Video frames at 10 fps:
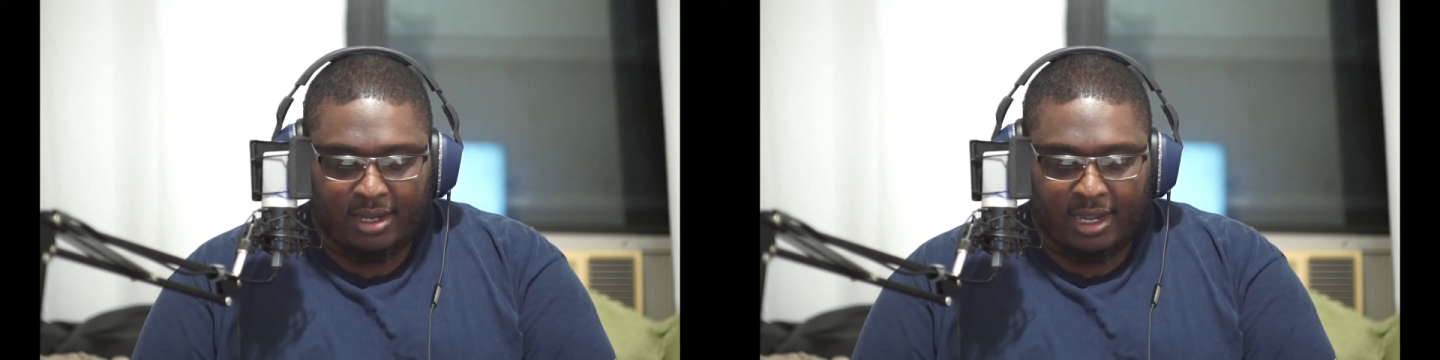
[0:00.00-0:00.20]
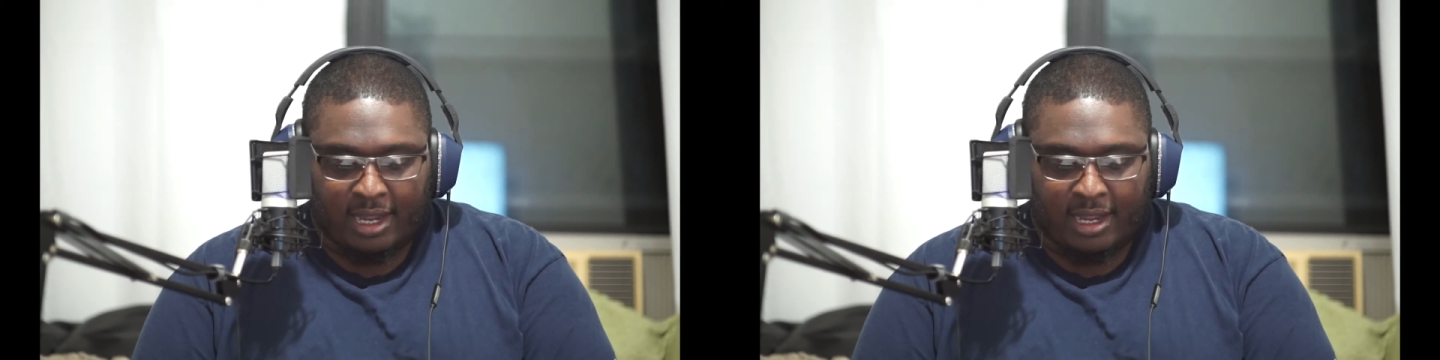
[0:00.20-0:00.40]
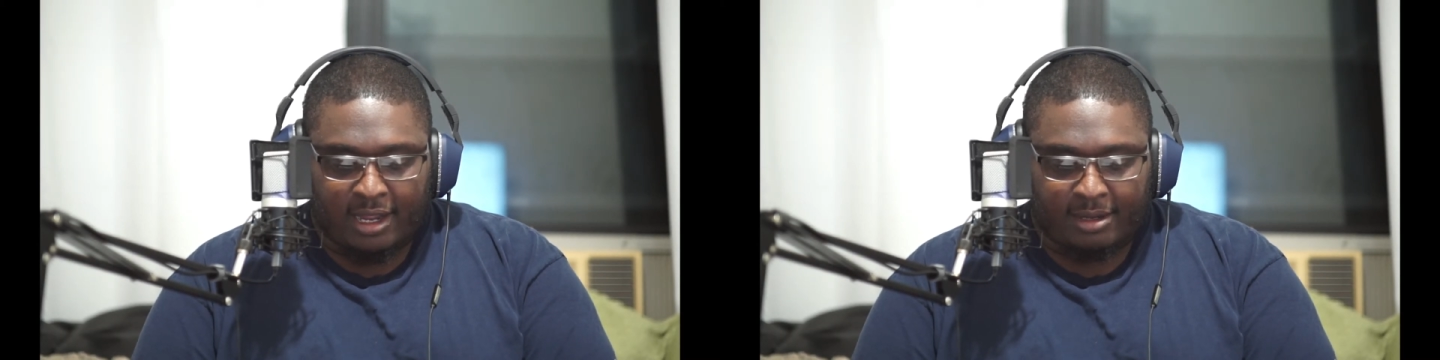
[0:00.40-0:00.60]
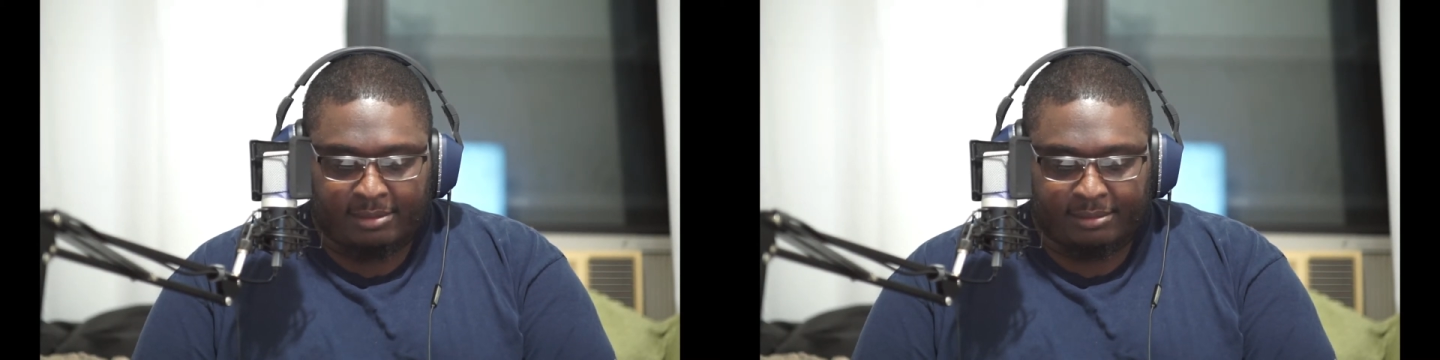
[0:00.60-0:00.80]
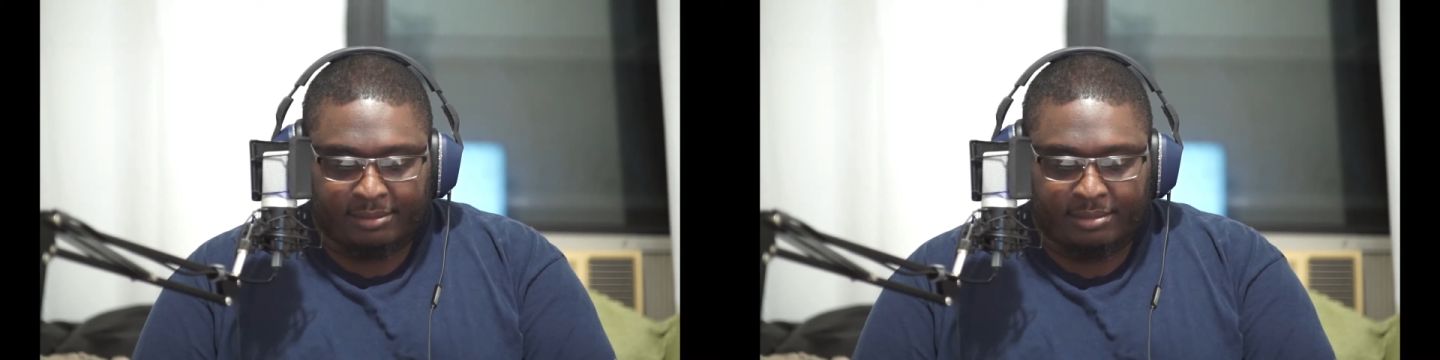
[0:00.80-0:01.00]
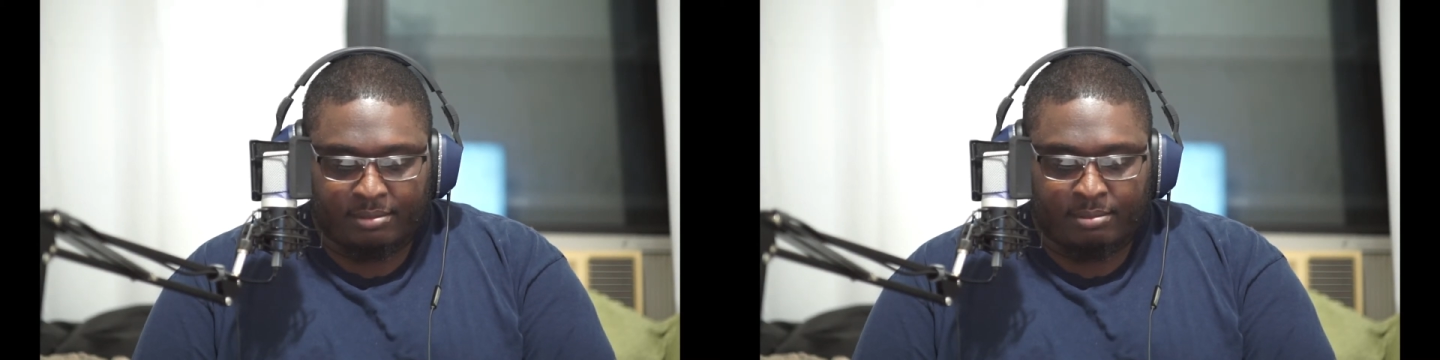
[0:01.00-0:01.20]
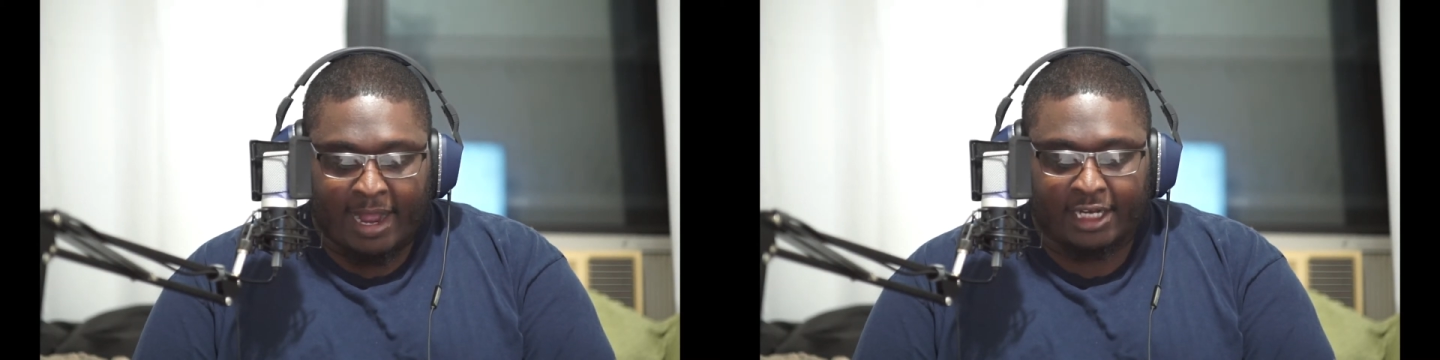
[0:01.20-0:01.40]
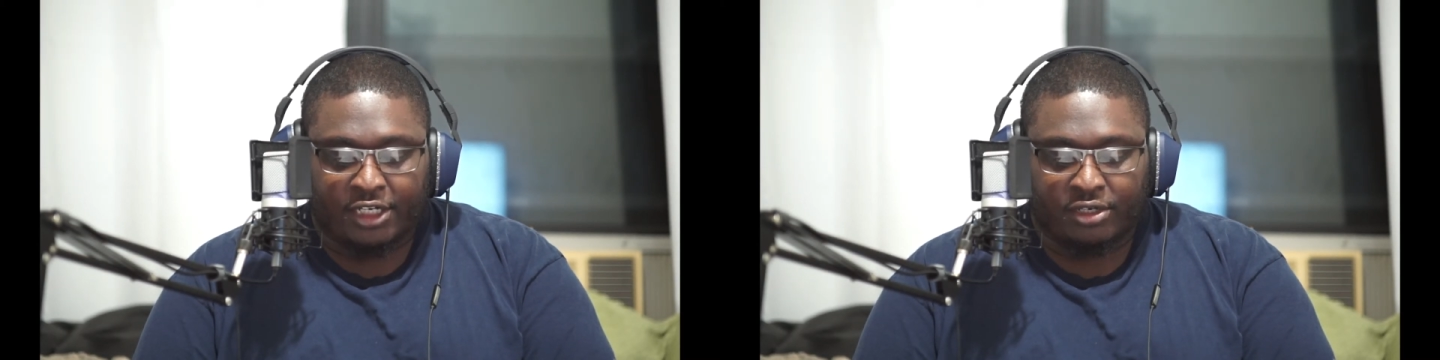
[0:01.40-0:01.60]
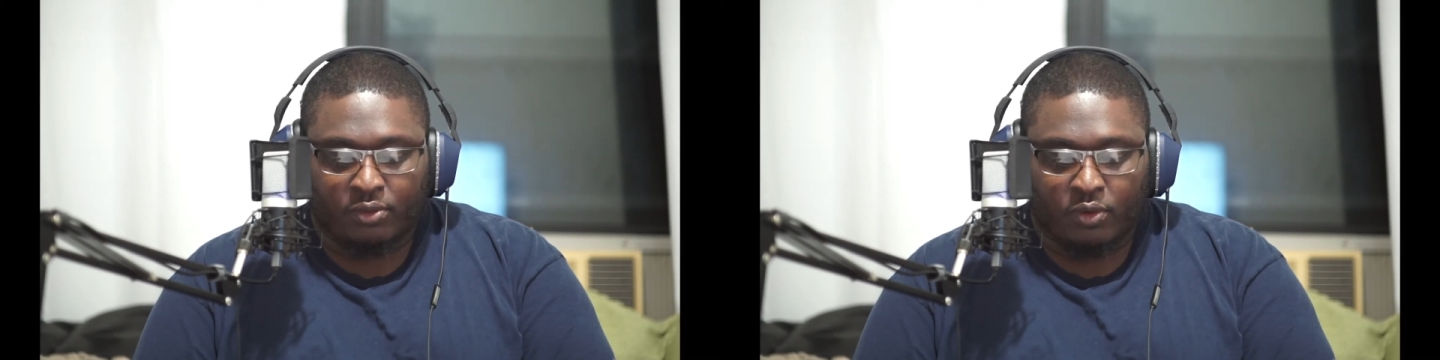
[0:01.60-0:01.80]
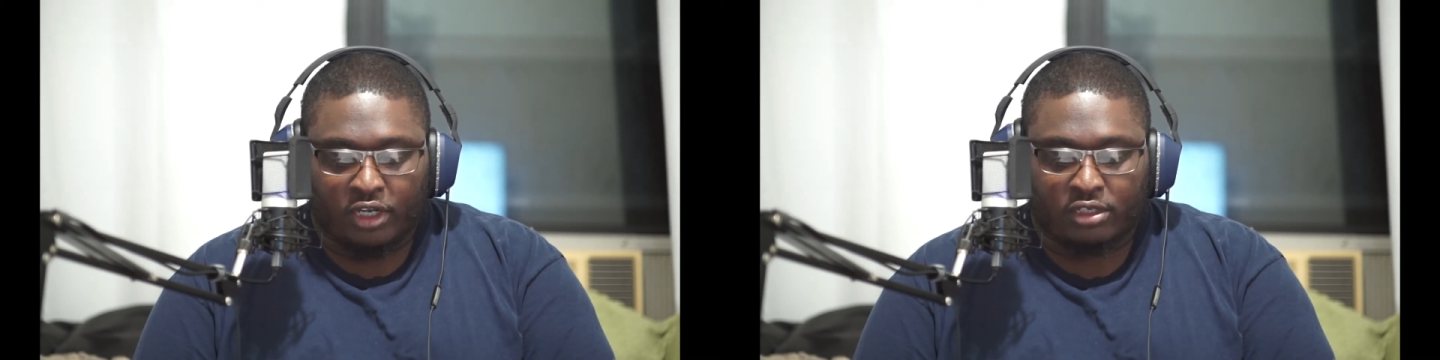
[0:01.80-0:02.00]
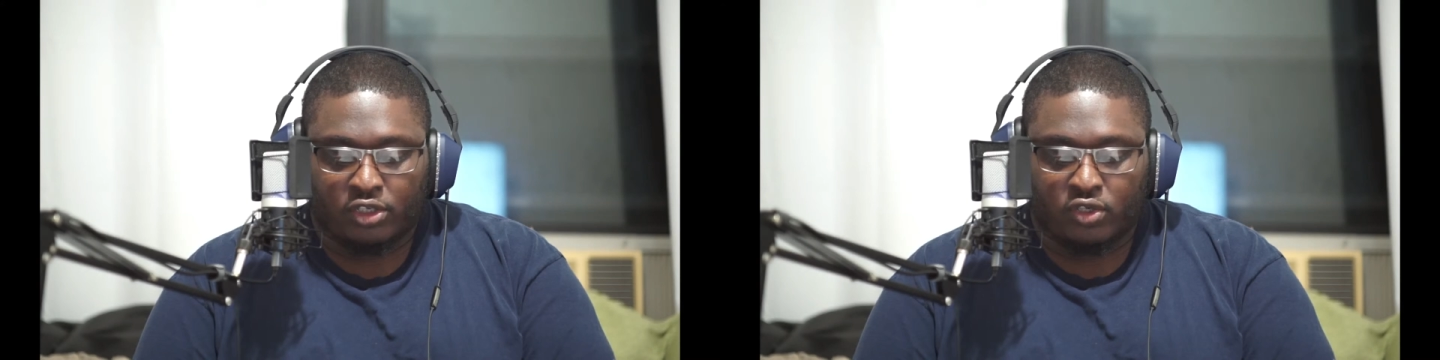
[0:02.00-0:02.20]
Match was